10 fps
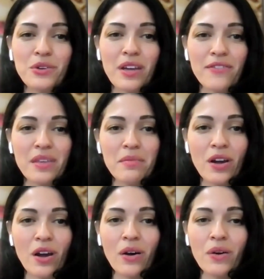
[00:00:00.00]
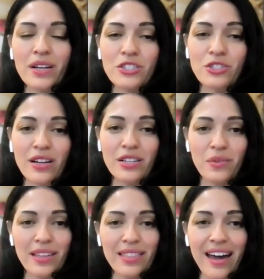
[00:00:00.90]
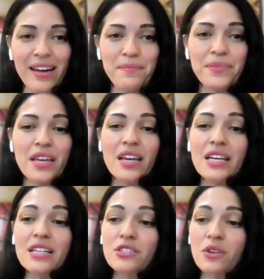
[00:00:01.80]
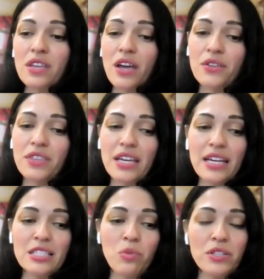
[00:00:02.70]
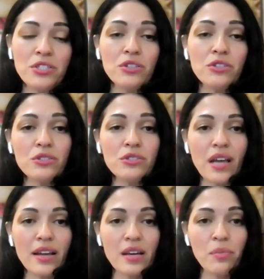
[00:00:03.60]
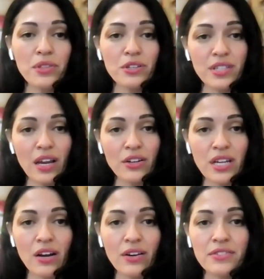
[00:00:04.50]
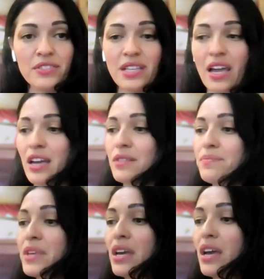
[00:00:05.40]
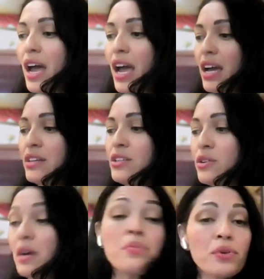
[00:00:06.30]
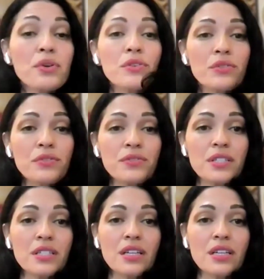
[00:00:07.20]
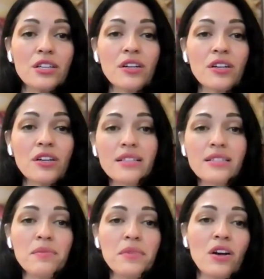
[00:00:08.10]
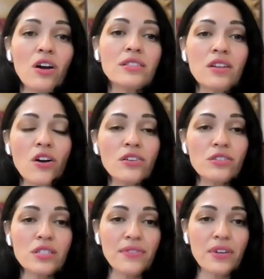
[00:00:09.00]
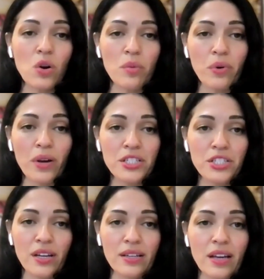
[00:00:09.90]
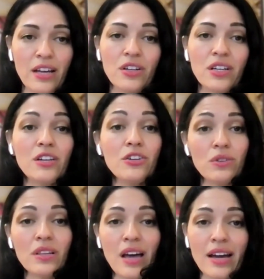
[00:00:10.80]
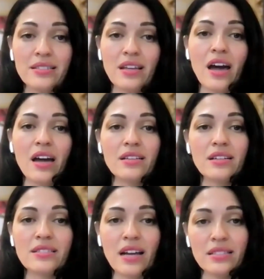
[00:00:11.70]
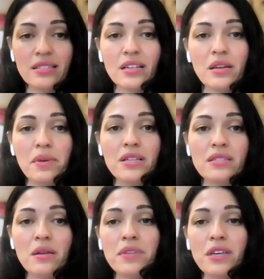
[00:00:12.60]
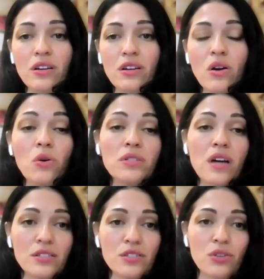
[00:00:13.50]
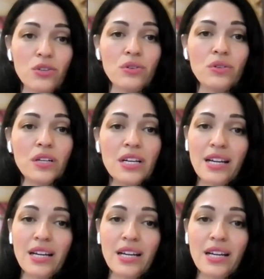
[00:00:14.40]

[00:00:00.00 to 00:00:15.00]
So give them a go and try doing that. So the other thing is once you do sign up with your Secretary of State and you're approved, you're going to get something called an Articles of Incorporation. And you're going to utilize that because that's going to be something you're going to hold on to.